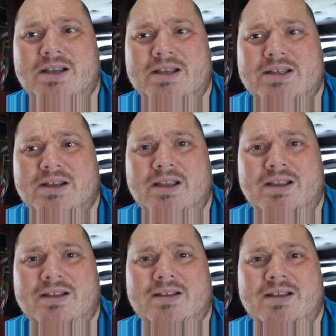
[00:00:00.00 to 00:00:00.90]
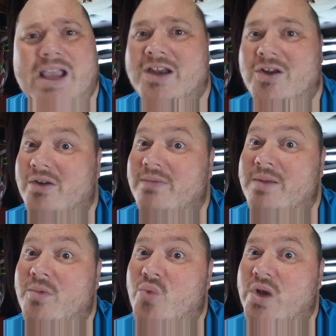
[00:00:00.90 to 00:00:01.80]
I said, huh? I can only
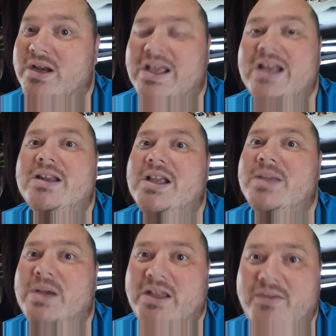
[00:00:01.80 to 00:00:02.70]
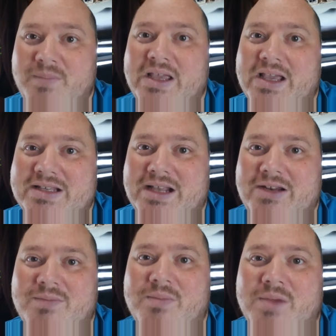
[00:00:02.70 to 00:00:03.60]
remember 1. And believe me, I said
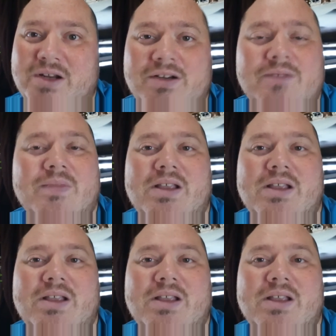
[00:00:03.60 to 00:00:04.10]
to my mother,